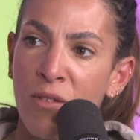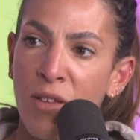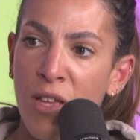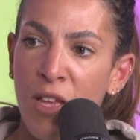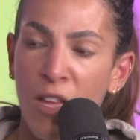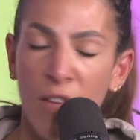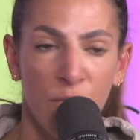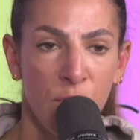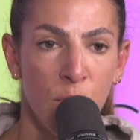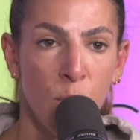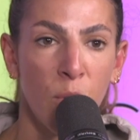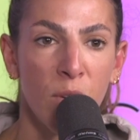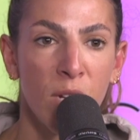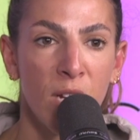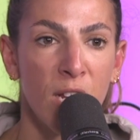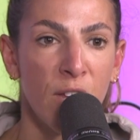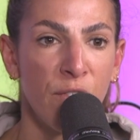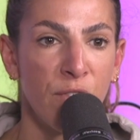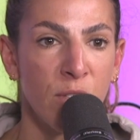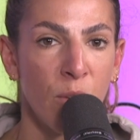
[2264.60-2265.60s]
If you want to
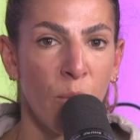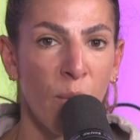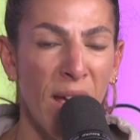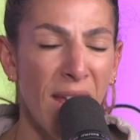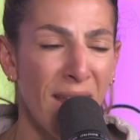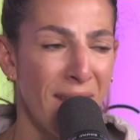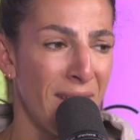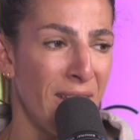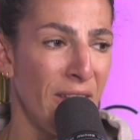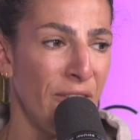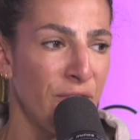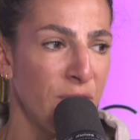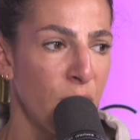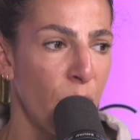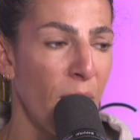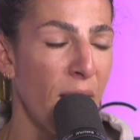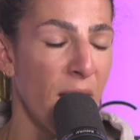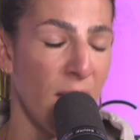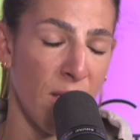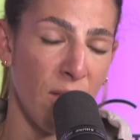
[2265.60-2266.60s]
lift a weight, lift a
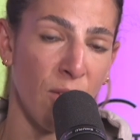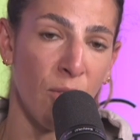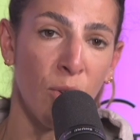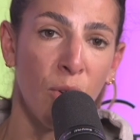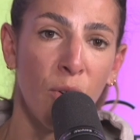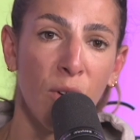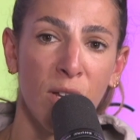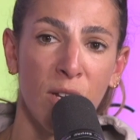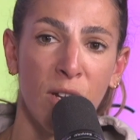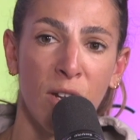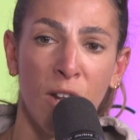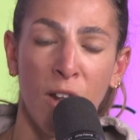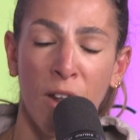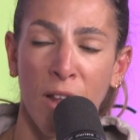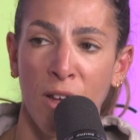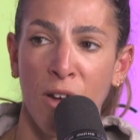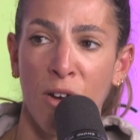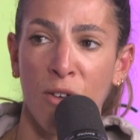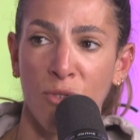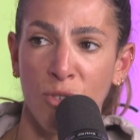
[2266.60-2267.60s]
weight. You're not going to look
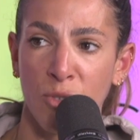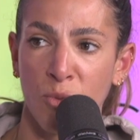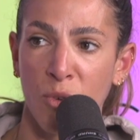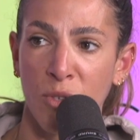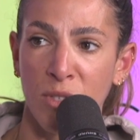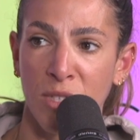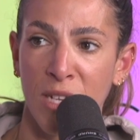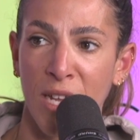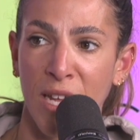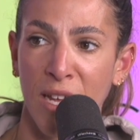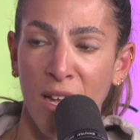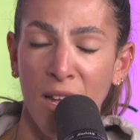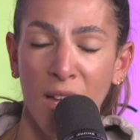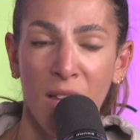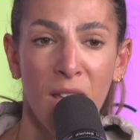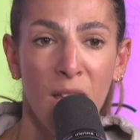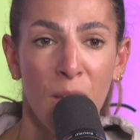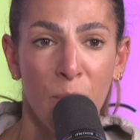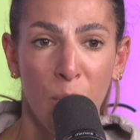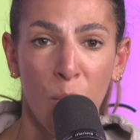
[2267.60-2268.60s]
like Arnold Schwarzenegger,
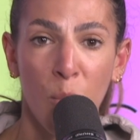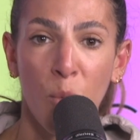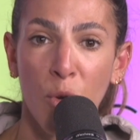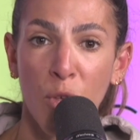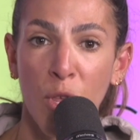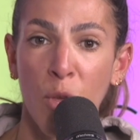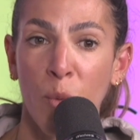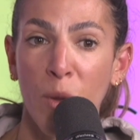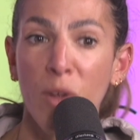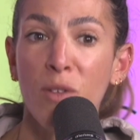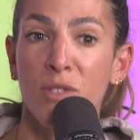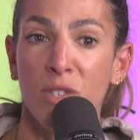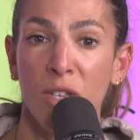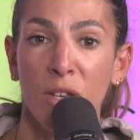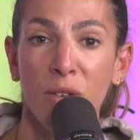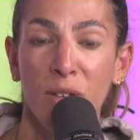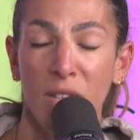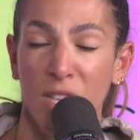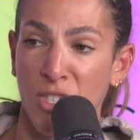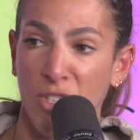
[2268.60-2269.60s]
but what you will
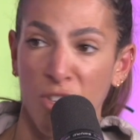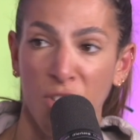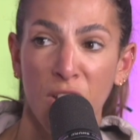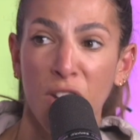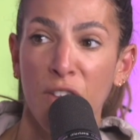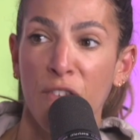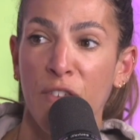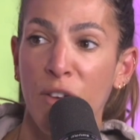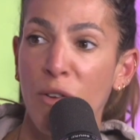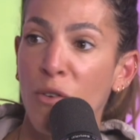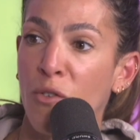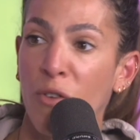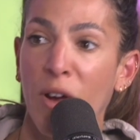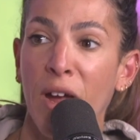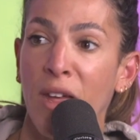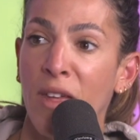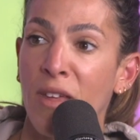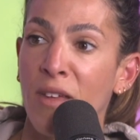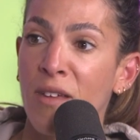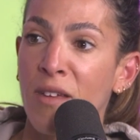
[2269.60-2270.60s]
do is you're going to feel
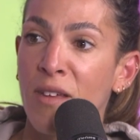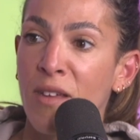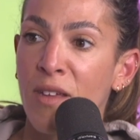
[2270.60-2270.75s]
great.